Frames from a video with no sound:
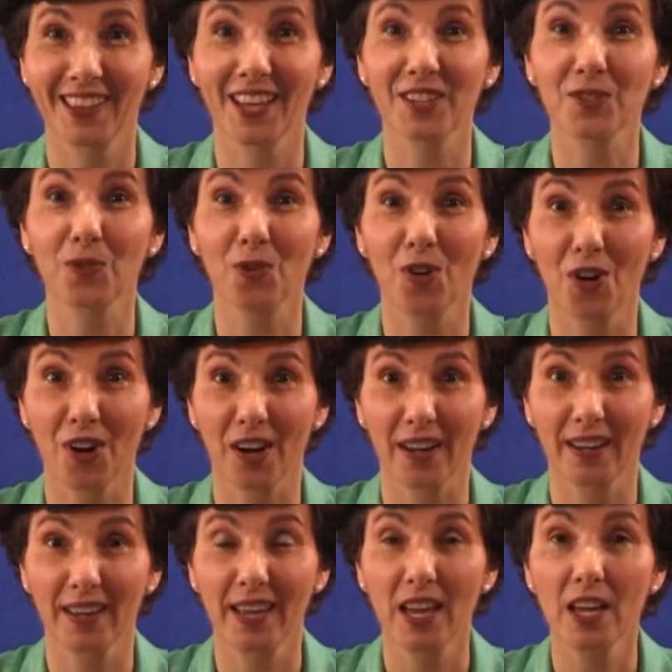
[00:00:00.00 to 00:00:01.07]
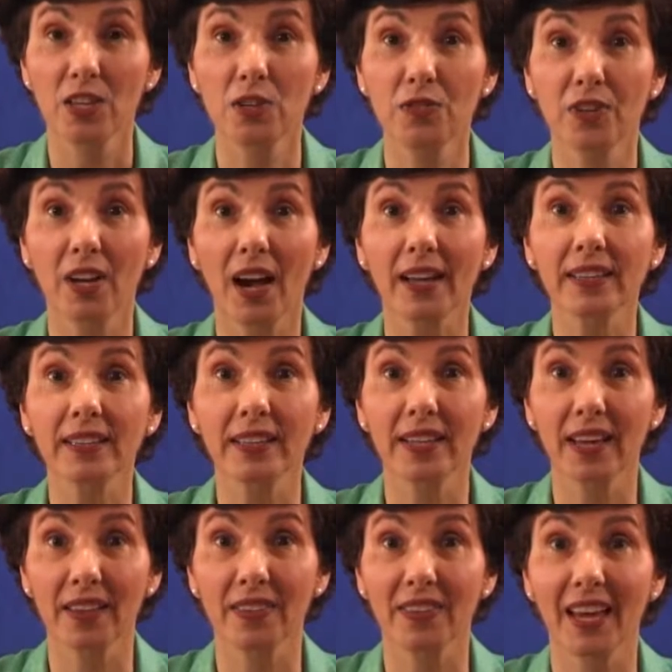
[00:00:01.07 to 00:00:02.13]
That's wrong. You've got to
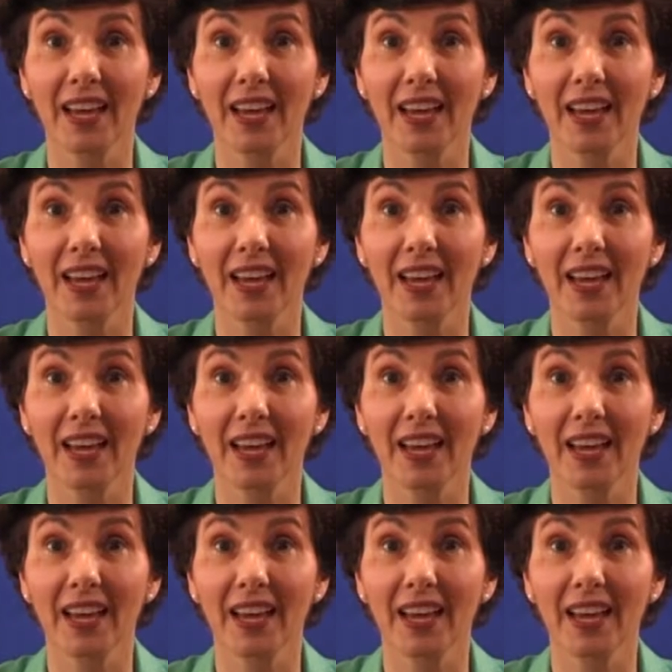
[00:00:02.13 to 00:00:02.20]
get